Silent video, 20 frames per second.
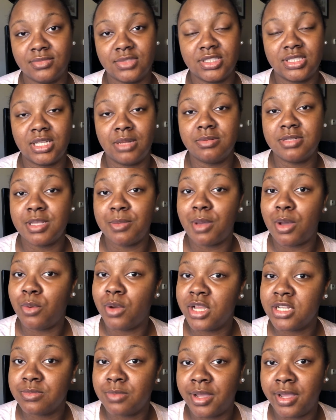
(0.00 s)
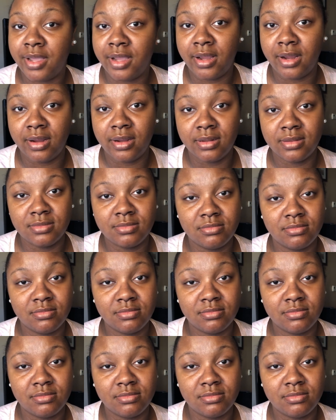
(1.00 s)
Sometimes I wash my hair